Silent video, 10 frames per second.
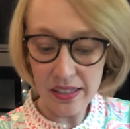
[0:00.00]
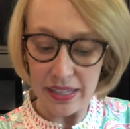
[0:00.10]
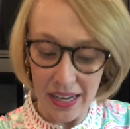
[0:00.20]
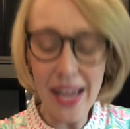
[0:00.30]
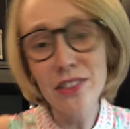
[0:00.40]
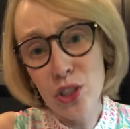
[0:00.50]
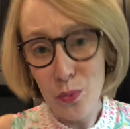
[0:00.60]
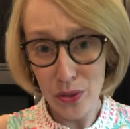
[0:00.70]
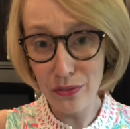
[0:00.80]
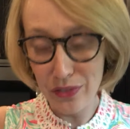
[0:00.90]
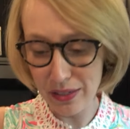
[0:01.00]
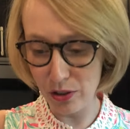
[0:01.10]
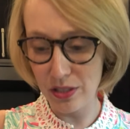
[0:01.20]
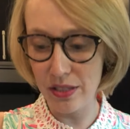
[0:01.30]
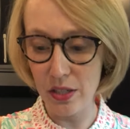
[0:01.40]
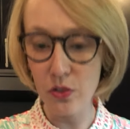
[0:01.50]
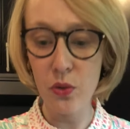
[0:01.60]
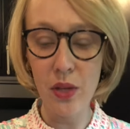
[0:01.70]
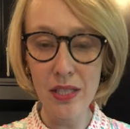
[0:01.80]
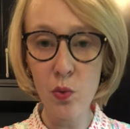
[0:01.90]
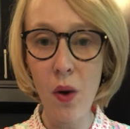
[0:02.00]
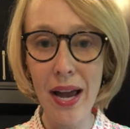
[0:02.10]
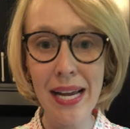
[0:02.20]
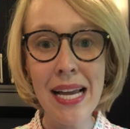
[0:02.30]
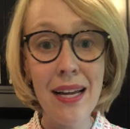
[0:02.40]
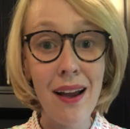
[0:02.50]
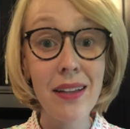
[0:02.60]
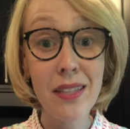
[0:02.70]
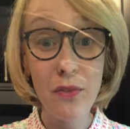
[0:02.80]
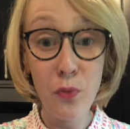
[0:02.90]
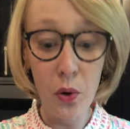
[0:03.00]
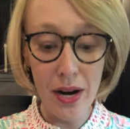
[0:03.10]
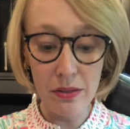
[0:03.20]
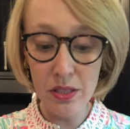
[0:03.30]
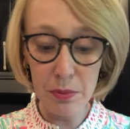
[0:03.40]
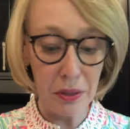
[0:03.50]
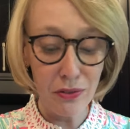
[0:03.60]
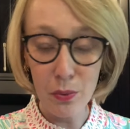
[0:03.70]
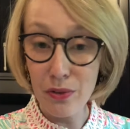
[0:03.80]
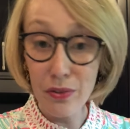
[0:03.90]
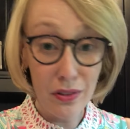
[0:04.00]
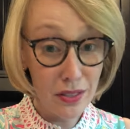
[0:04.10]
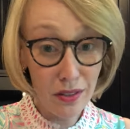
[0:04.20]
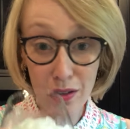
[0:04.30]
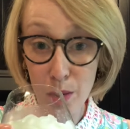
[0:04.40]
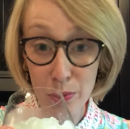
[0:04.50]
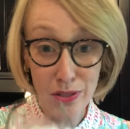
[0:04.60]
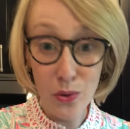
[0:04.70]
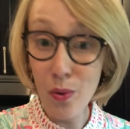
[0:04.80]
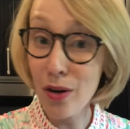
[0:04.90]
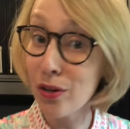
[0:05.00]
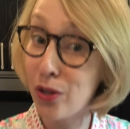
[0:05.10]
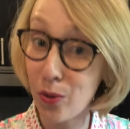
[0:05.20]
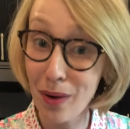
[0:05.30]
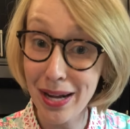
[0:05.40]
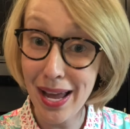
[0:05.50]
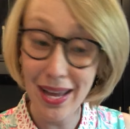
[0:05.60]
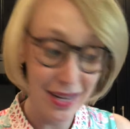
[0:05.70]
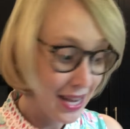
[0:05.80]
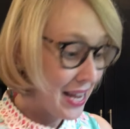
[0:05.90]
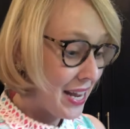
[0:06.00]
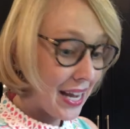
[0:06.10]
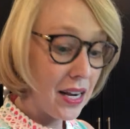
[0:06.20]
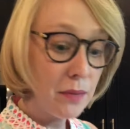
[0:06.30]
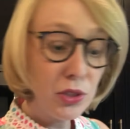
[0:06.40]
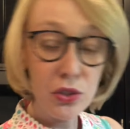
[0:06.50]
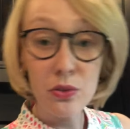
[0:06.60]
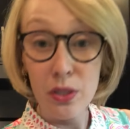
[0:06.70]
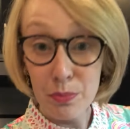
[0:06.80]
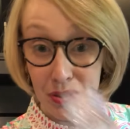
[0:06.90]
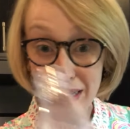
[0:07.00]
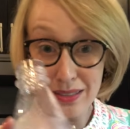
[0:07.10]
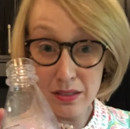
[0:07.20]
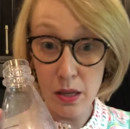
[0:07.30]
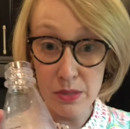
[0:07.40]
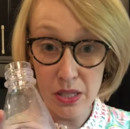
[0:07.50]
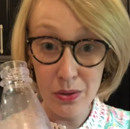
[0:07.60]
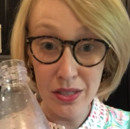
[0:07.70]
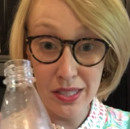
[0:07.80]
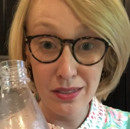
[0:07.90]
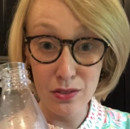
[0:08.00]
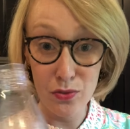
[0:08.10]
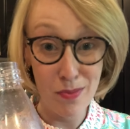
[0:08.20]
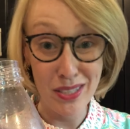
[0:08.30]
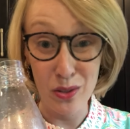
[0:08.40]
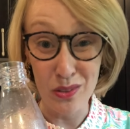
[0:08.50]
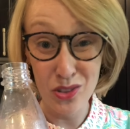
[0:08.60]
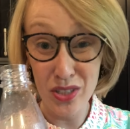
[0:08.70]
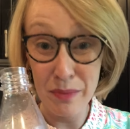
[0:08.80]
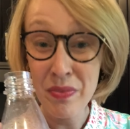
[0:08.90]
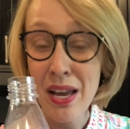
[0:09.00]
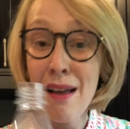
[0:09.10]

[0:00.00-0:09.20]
Like, I actually want the flavors in there. So that's why I said 4 ounces, but if you want to fill this sucker up with soda water, go right ahead. And I'm just using plain club soda. This is from my soda stream.